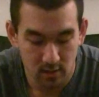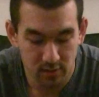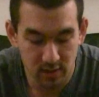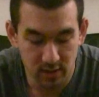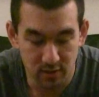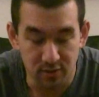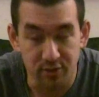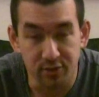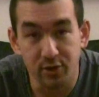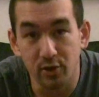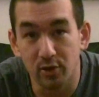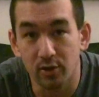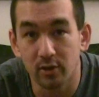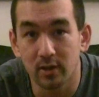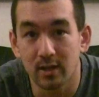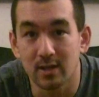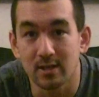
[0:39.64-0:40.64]
The
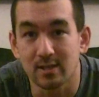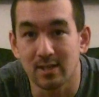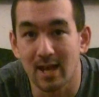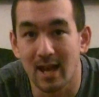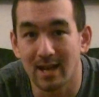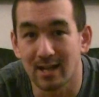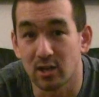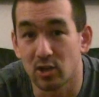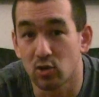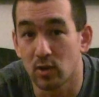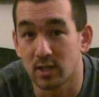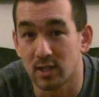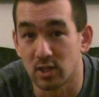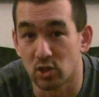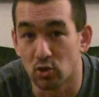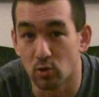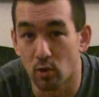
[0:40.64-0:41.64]
third is that it
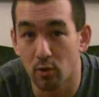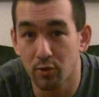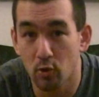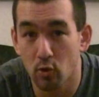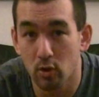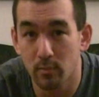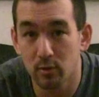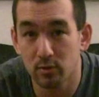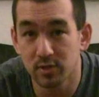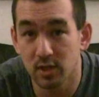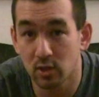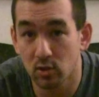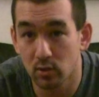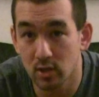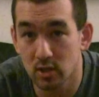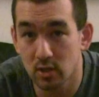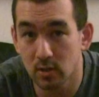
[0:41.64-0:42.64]
increases growth hormone
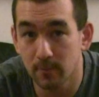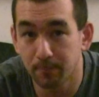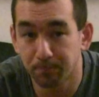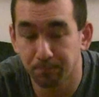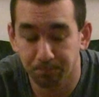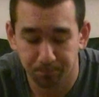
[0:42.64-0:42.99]
secretion.